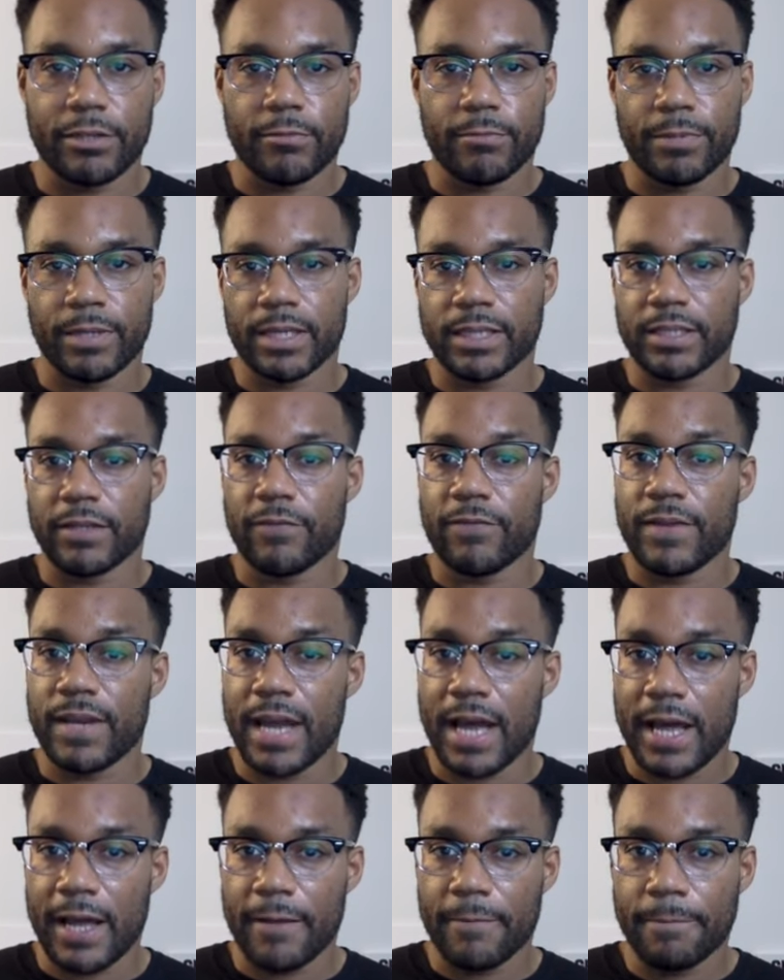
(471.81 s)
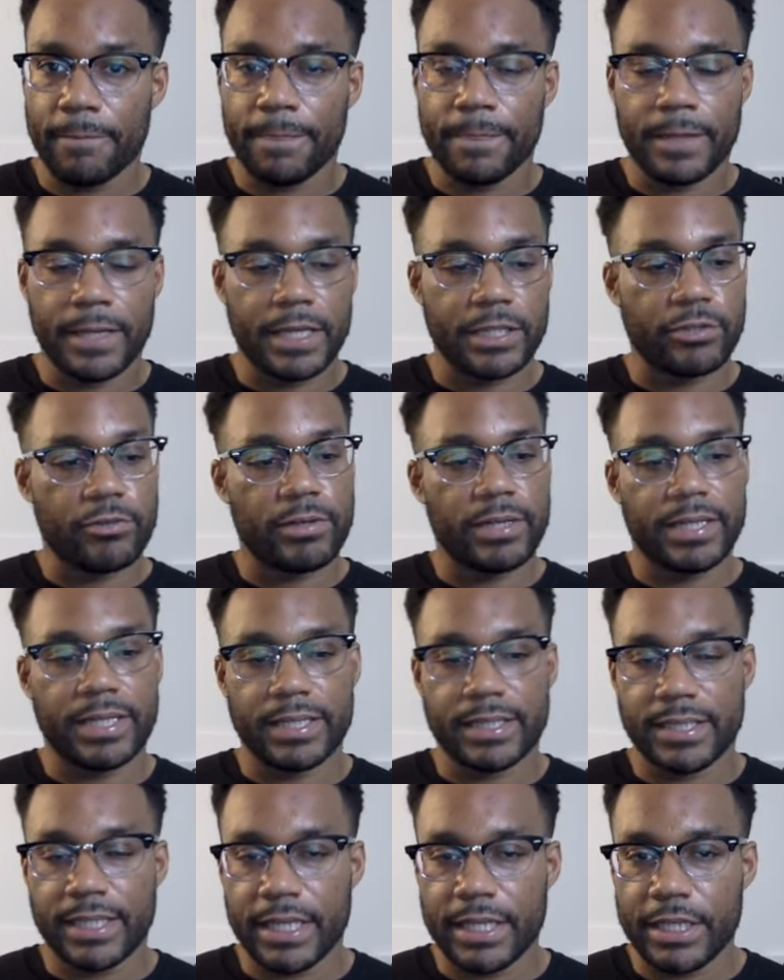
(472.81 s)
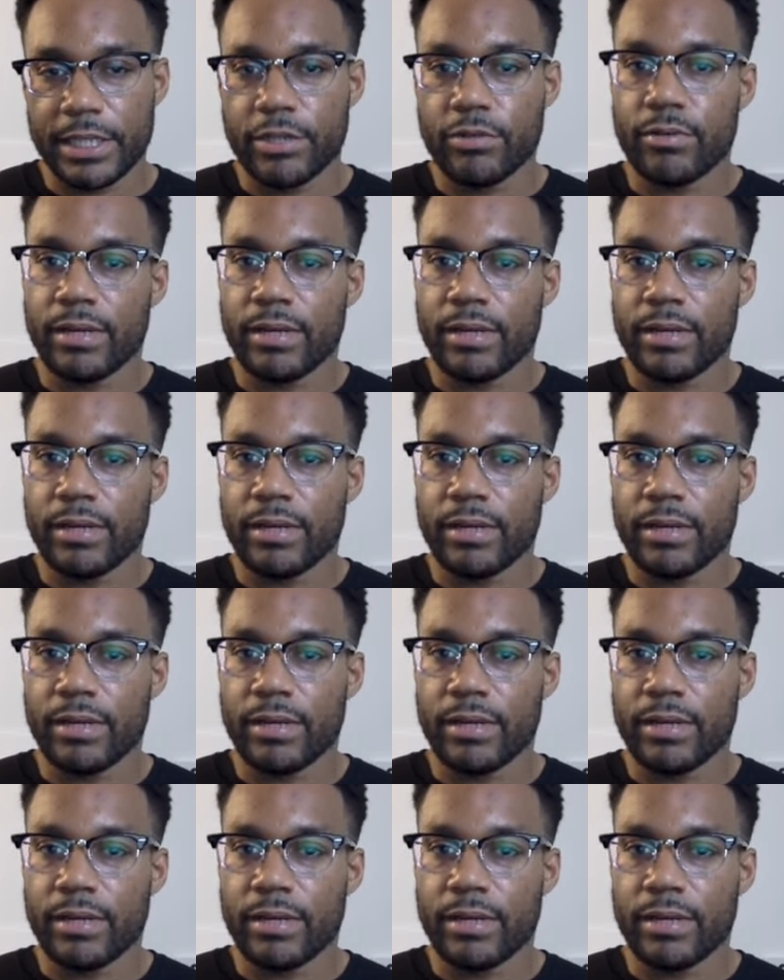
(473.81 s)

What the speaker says: Because if not, it's going to continue.